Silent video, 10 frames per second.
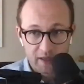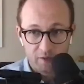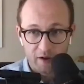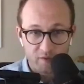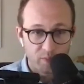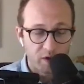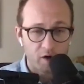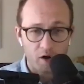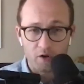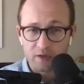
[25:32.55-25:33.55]
We have to build
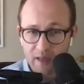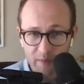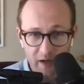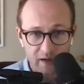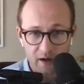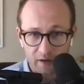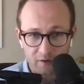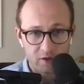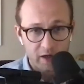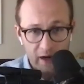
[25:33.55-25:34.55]
our own
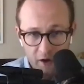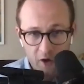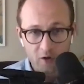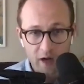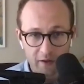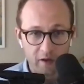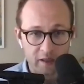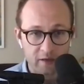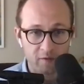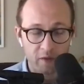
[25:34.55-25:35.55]
semiconductors. You kind of go down the
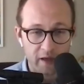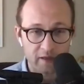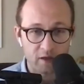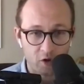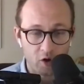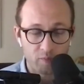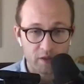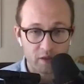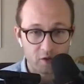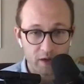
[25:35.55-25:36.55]
list of the things that Europe is
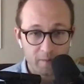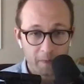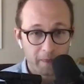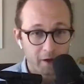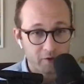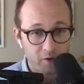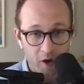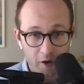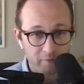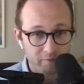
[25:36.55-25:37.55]
doing. Those are
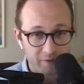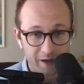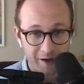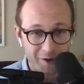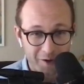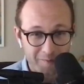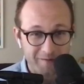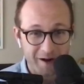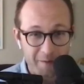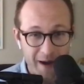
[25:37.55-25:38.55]
all, Europe's a
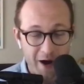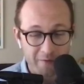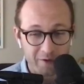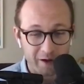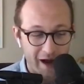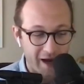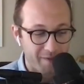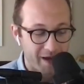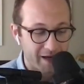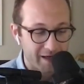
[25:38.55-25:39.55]
very powerful
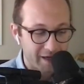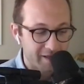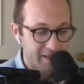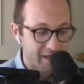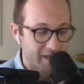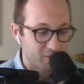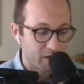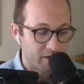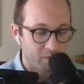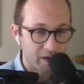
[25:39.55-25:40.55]
economy, and it does things
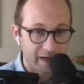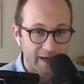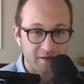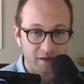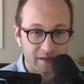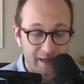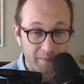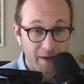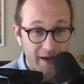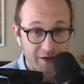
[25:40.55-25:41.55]
when it gets on the same
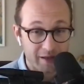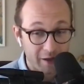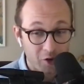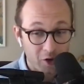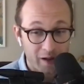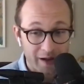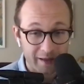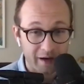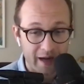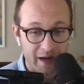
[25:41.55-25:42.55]
page, and they look like
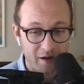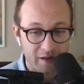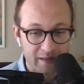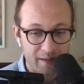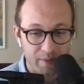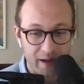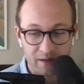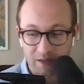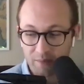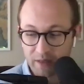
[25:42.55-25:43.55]
they're getting on the same
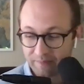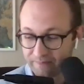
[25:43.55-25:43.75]
page to me.